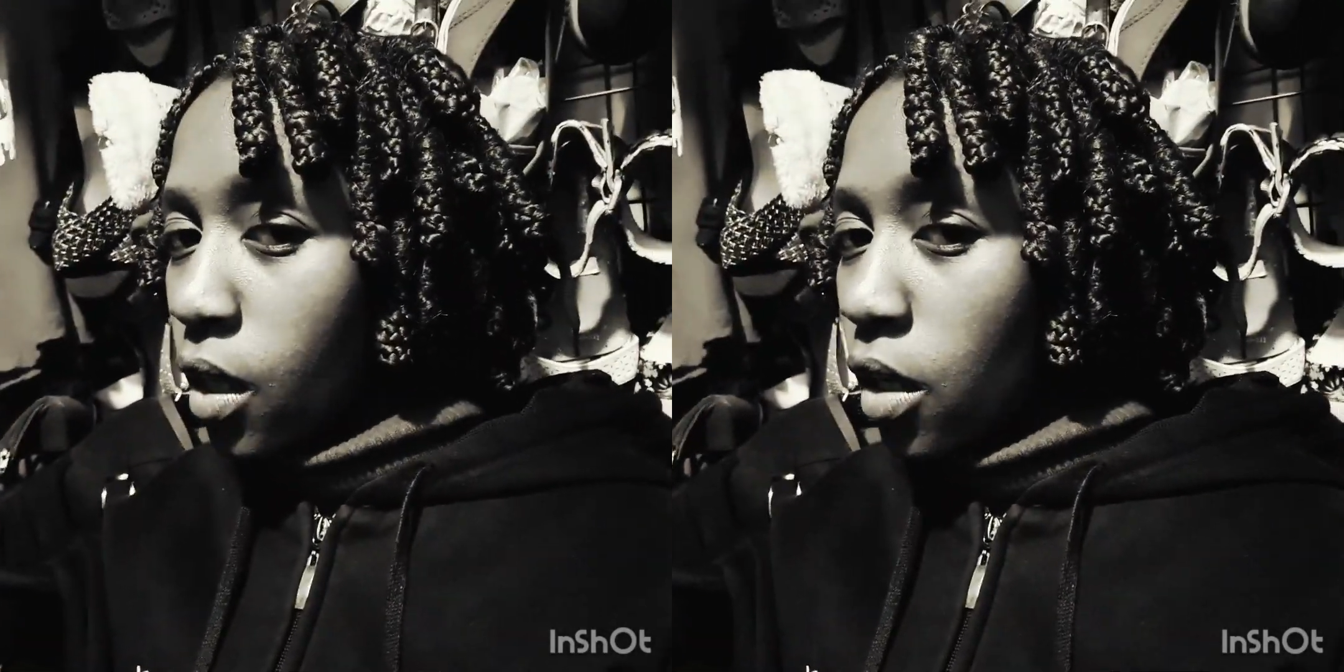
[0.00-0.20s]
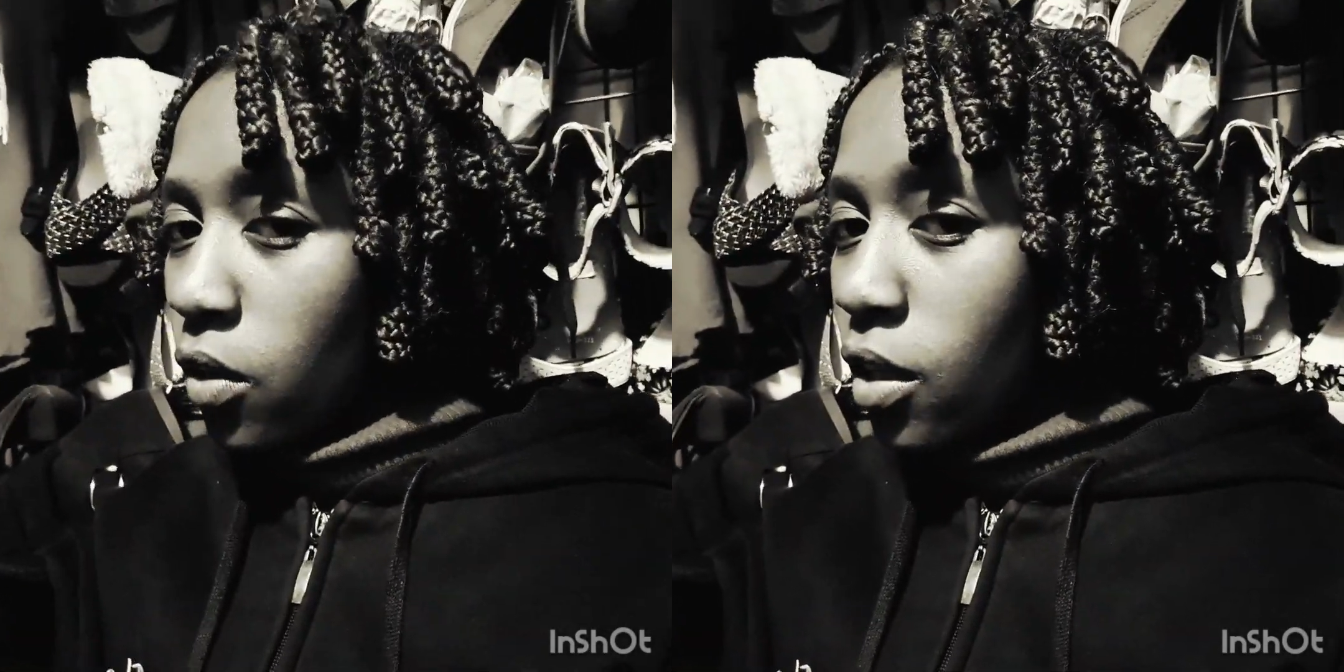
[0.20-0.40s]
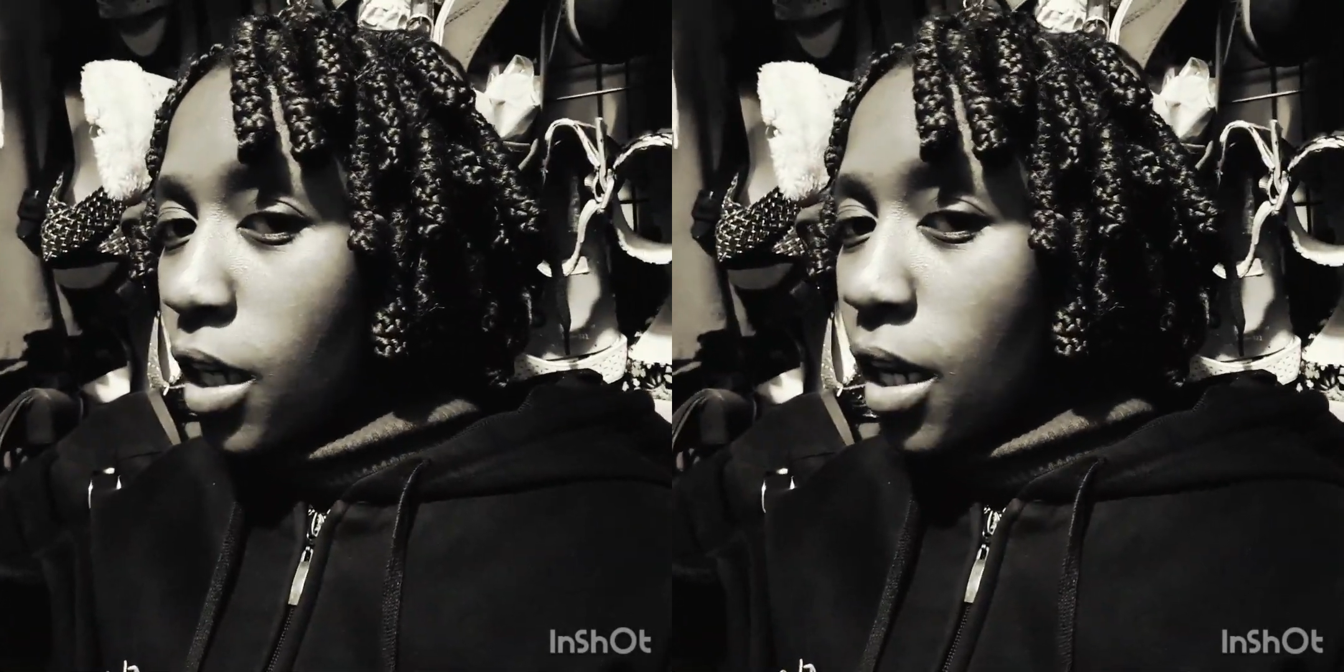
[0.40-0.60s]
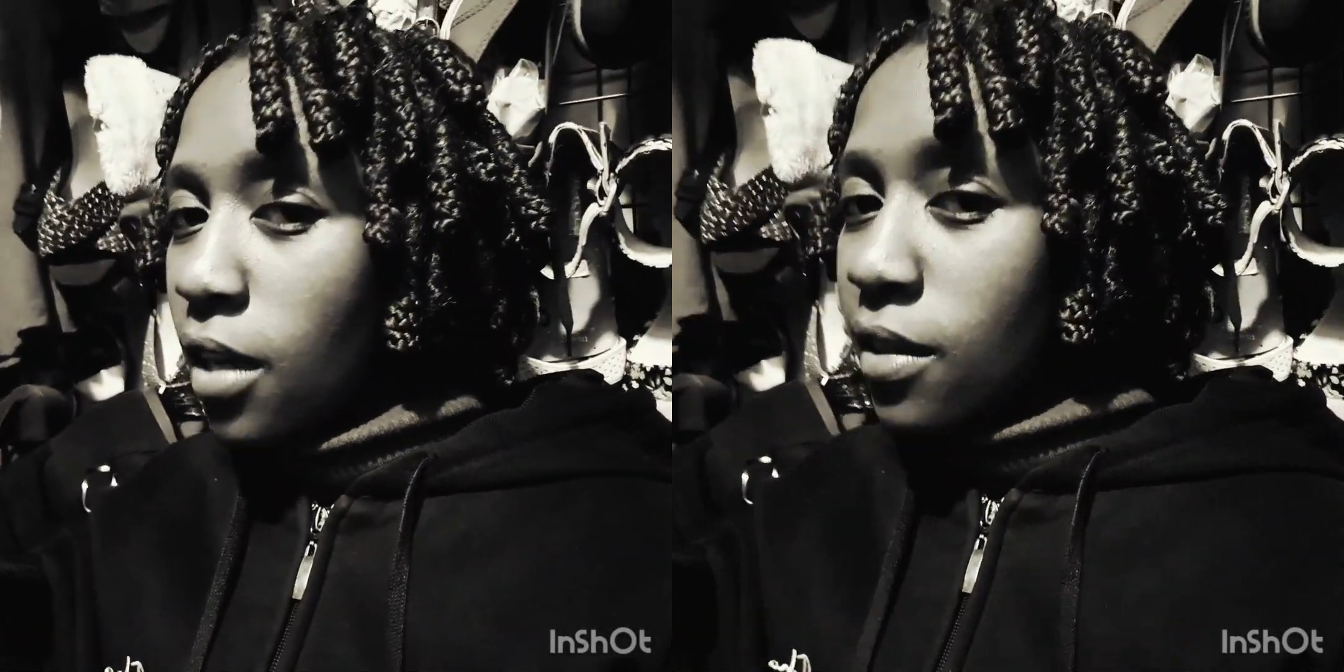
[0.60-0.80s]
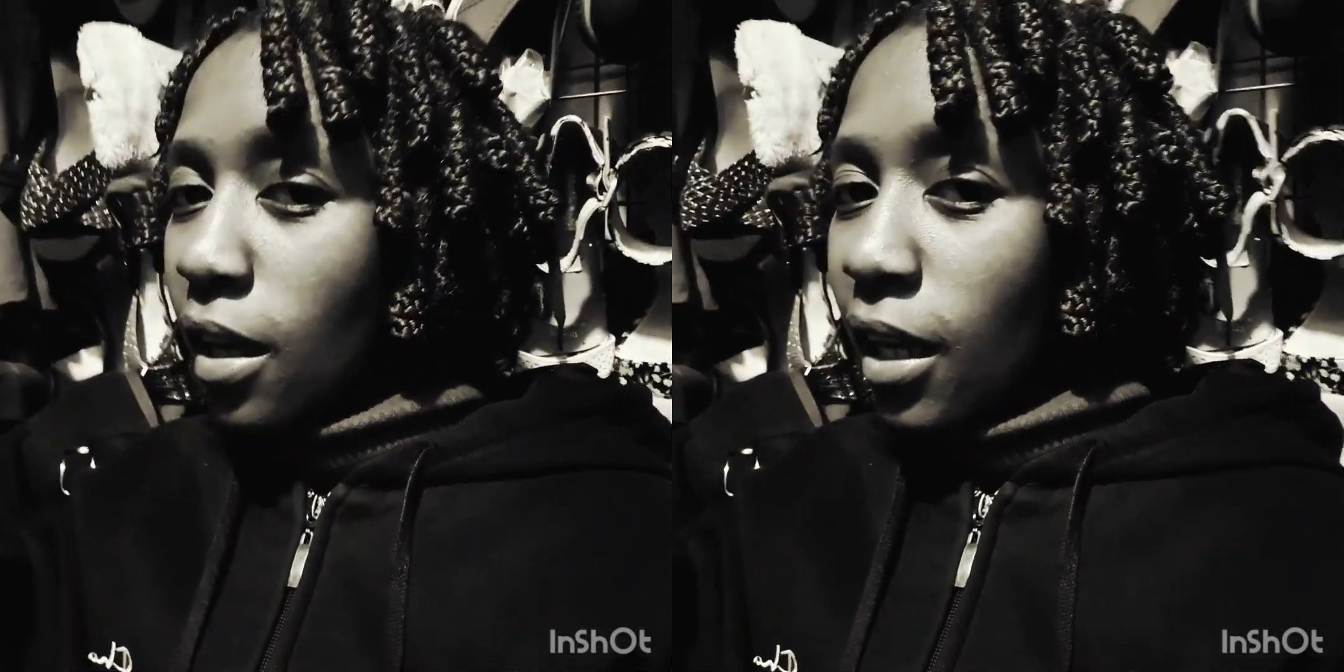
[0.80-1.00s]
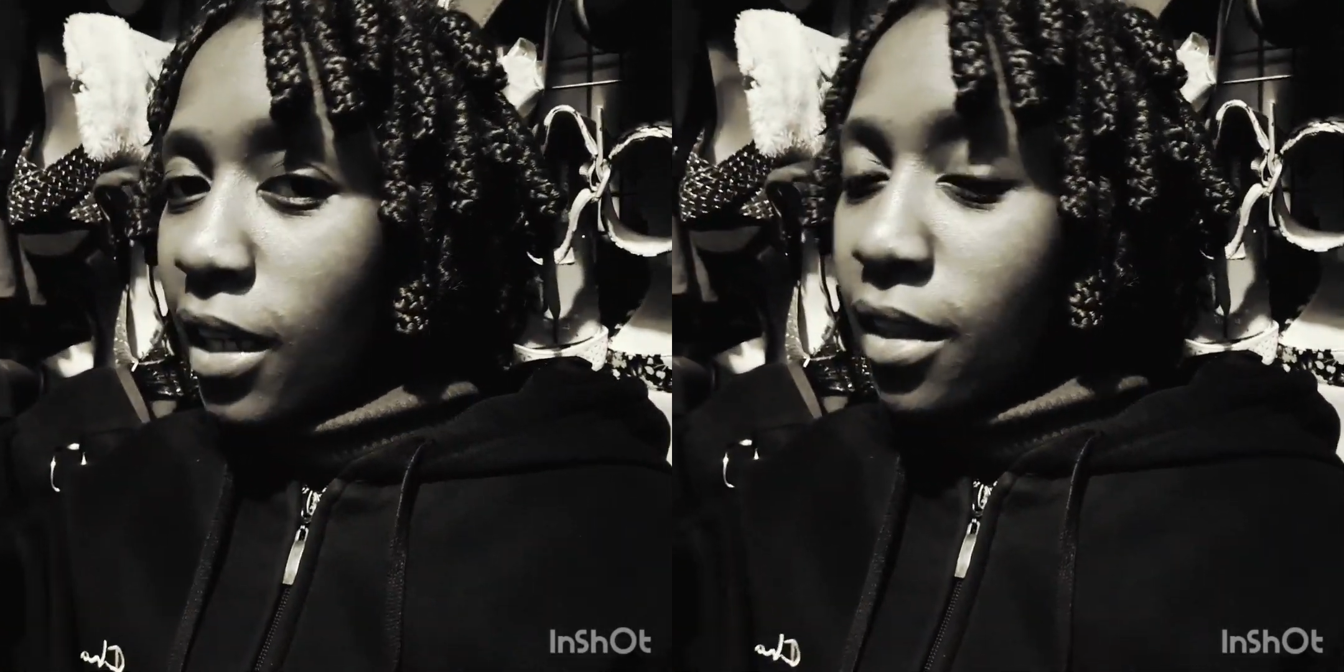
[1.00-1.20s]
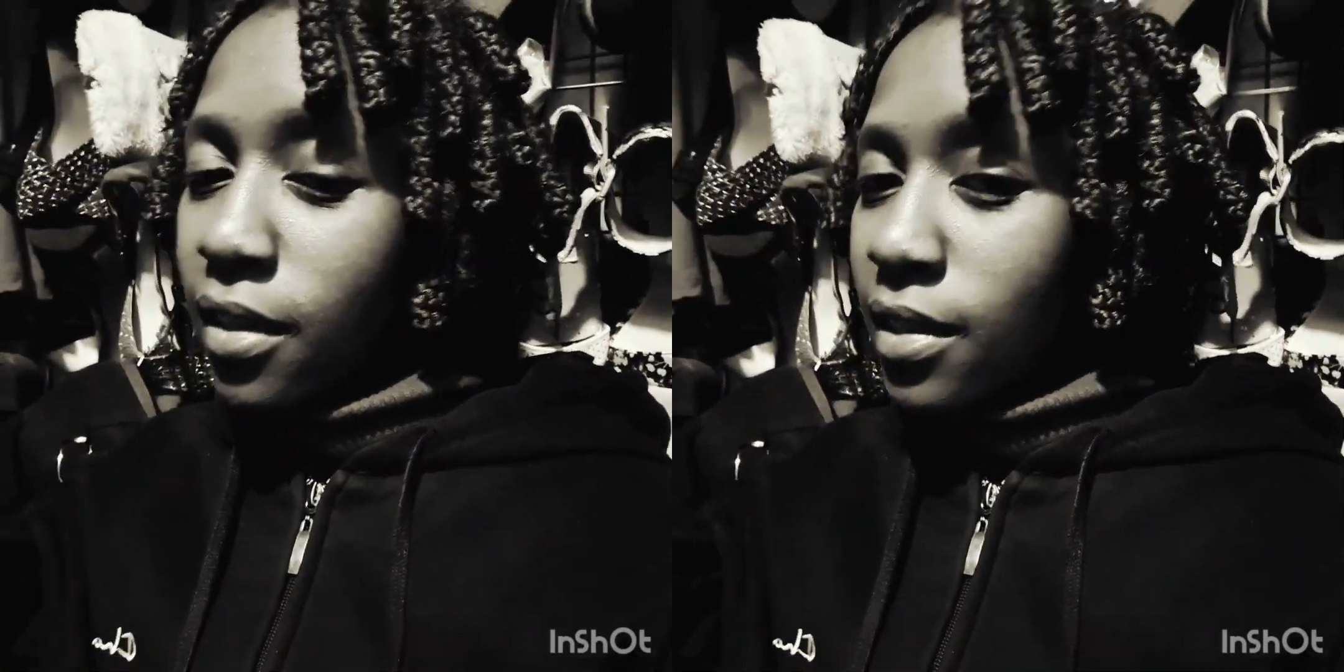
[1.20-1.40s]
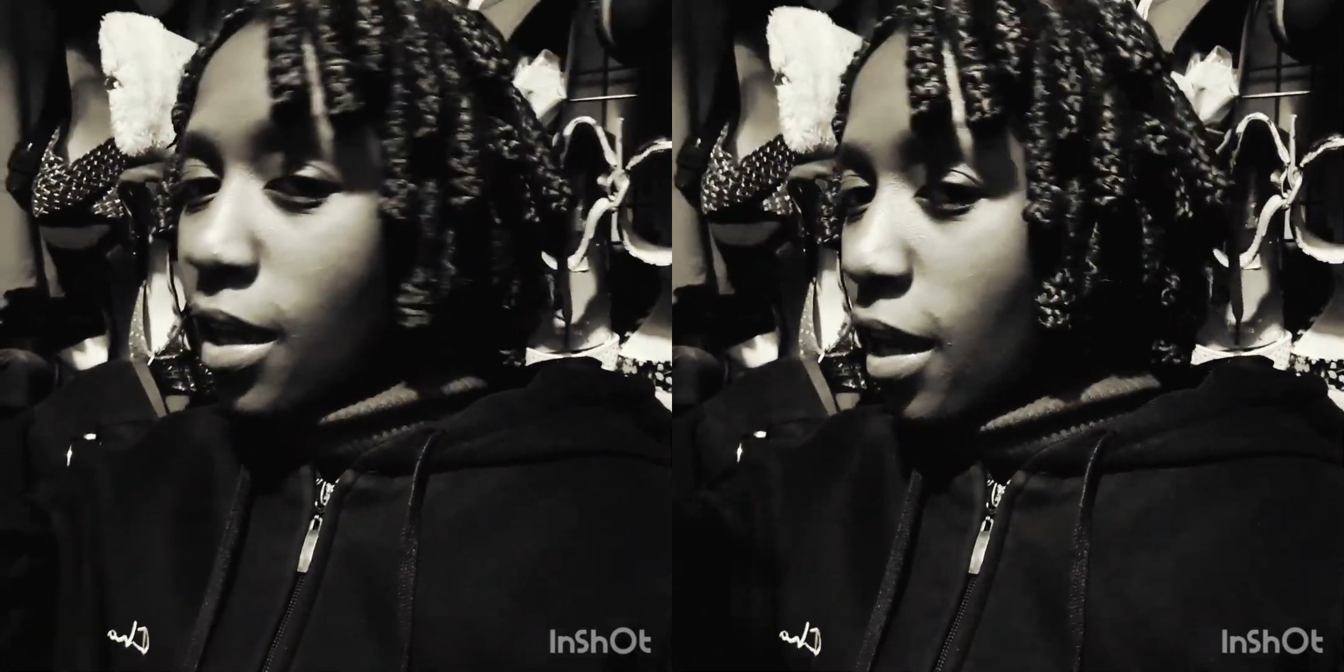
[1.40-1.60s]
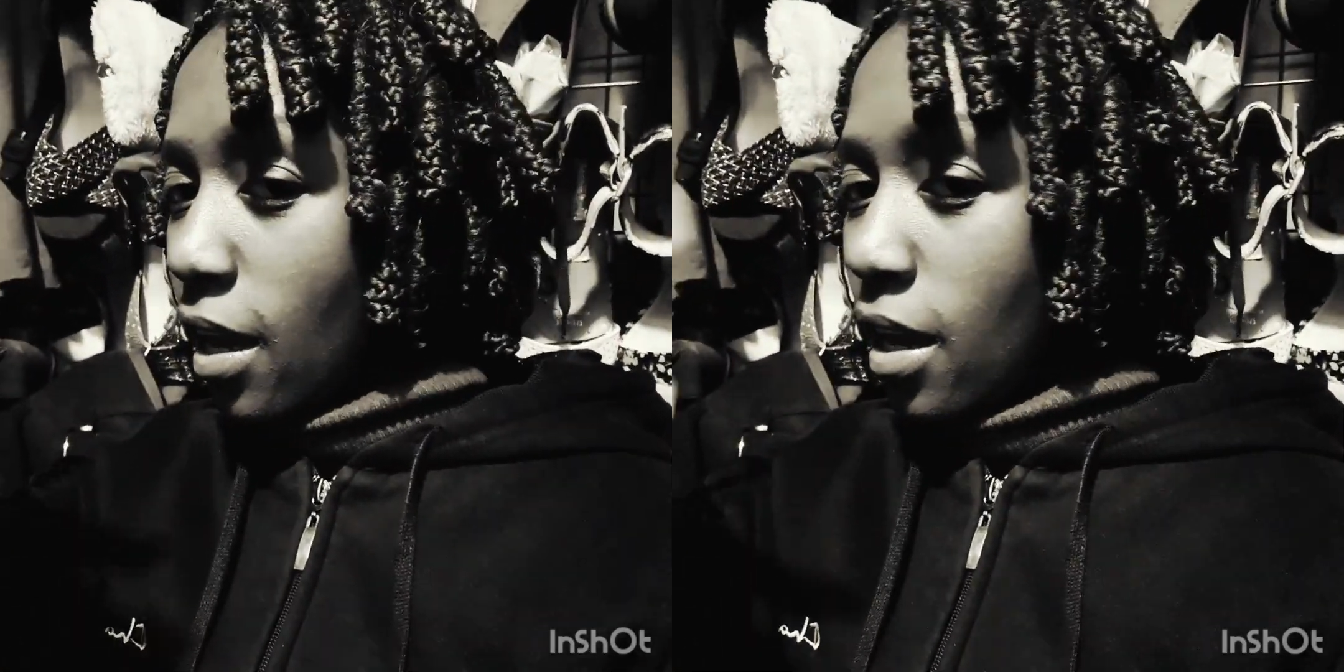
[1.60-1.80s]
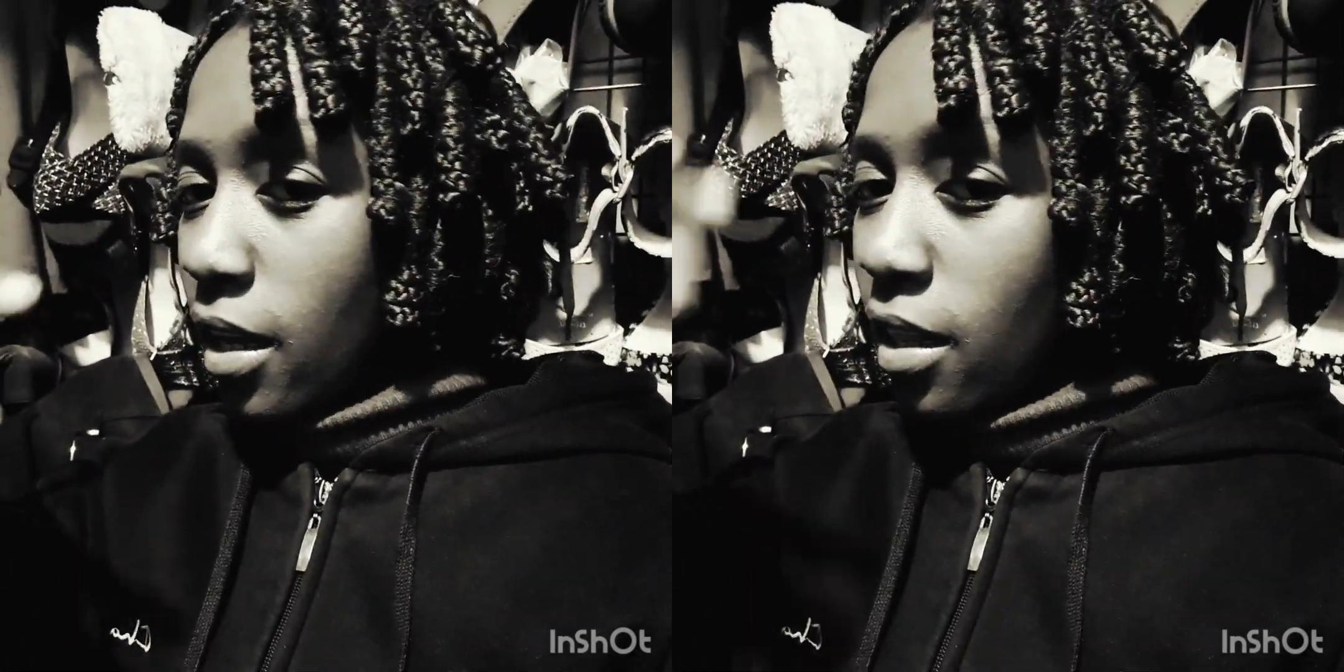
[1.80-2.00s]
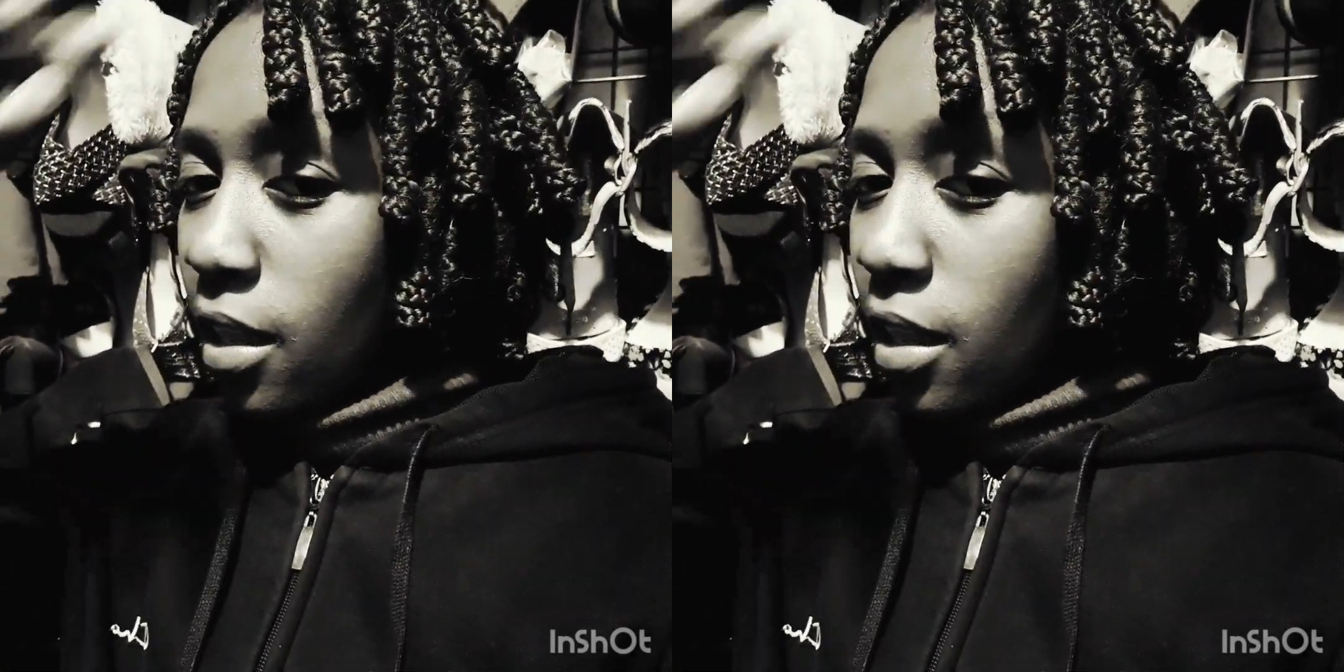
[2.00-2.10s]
You guys, I like this hair,